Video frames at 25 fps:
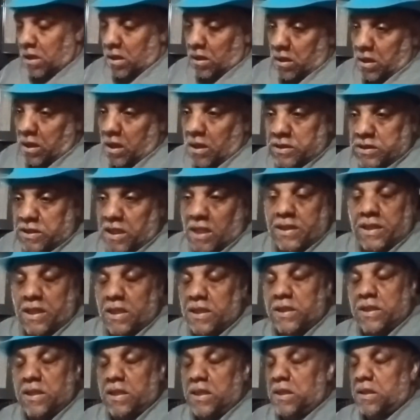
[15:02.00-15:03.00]
just like they
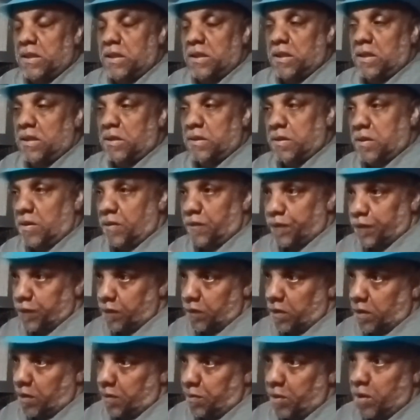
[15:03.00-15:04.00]
did in the
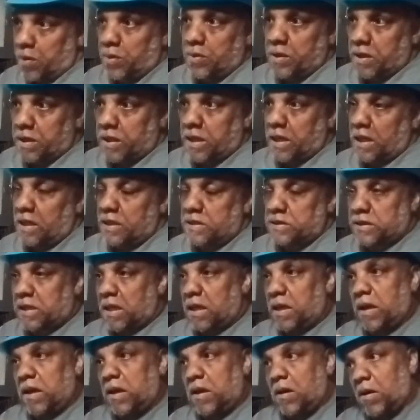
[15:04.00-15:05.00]
murder case
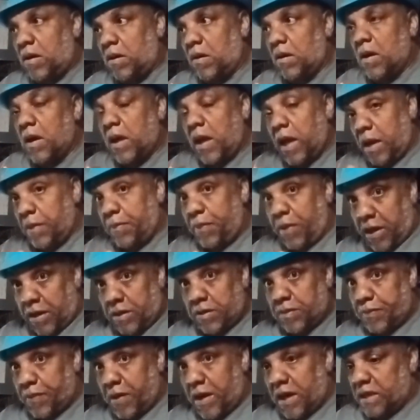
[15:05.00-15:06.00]
that held a
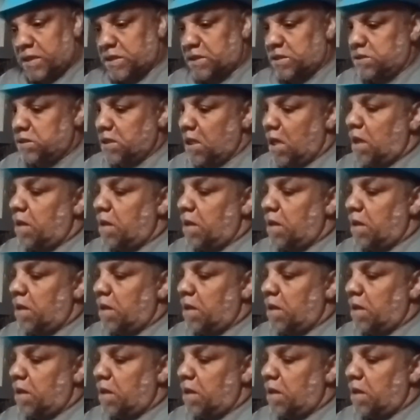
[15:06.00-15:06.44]
pattern practice.